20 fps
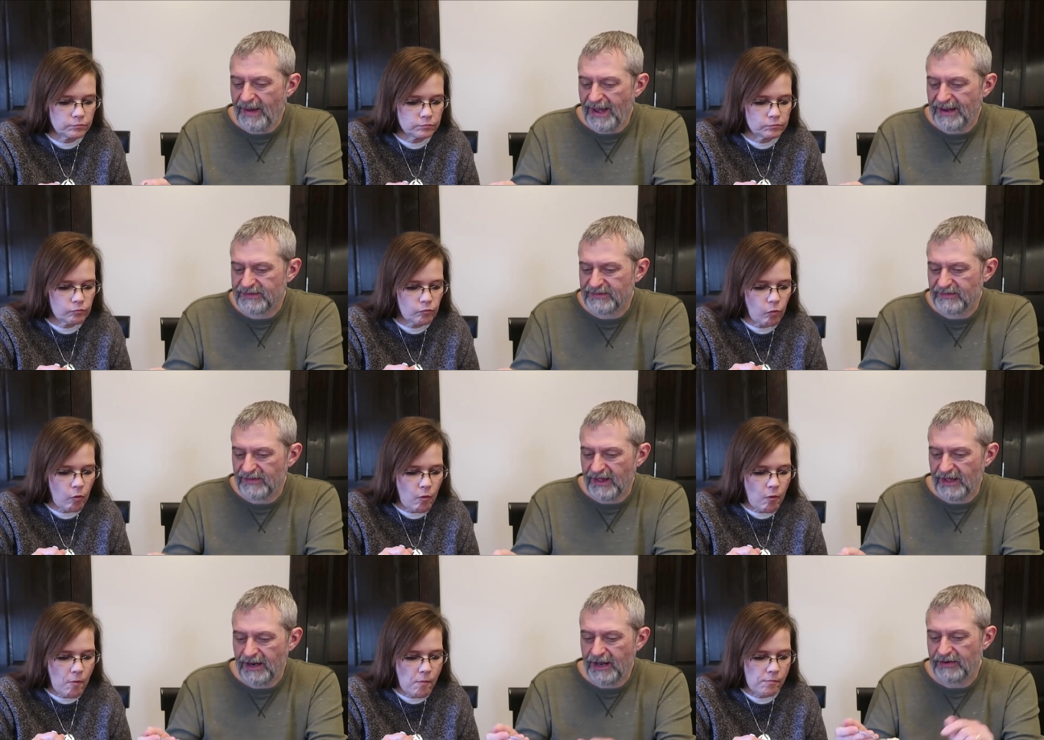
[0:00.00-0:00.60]
Speaker 1: back to
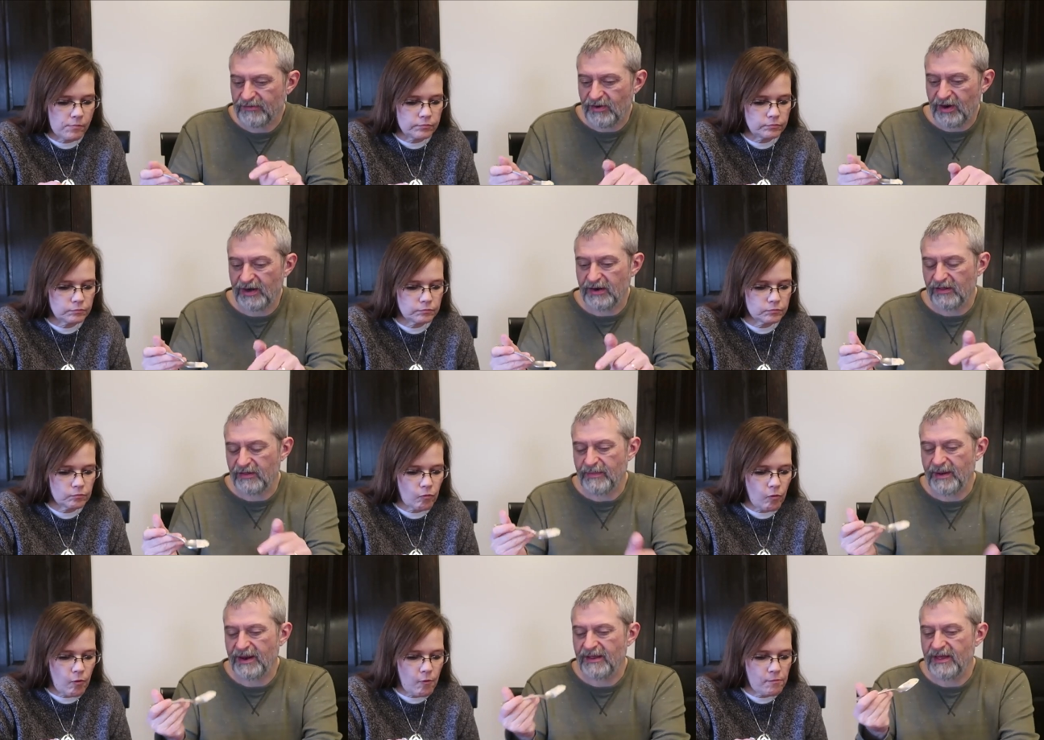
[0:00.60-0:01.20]
that, I tried
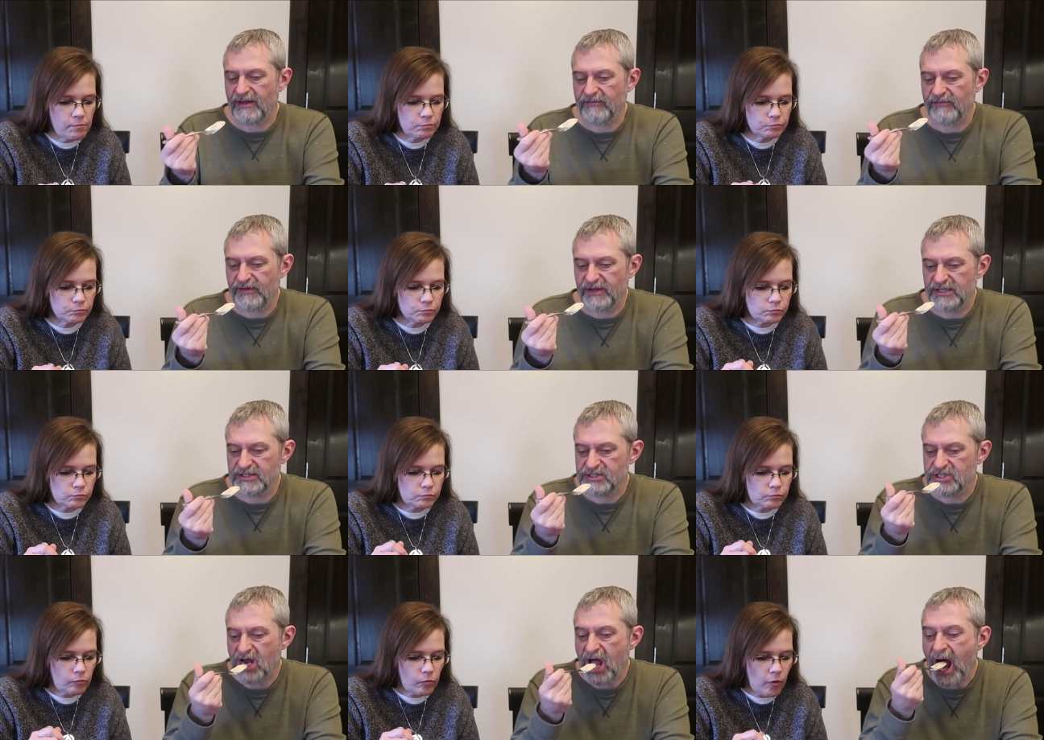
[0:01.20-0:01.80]
another bite of that
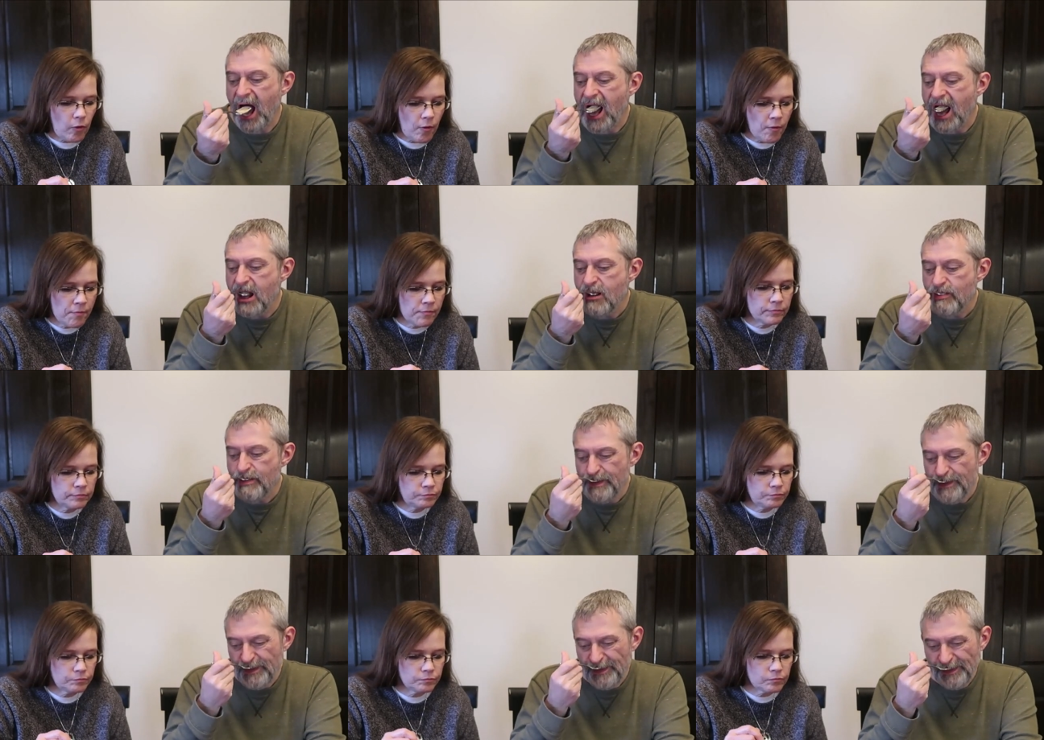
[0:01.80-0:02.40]
fudge.
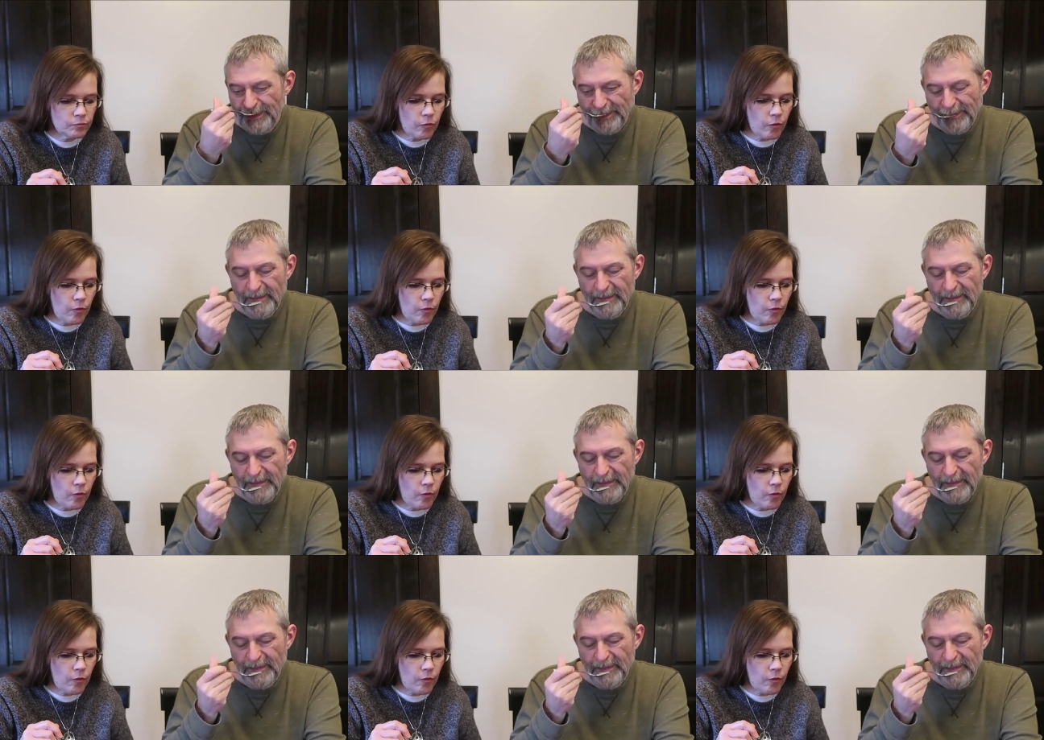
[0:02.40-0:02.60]
Mm-hmm.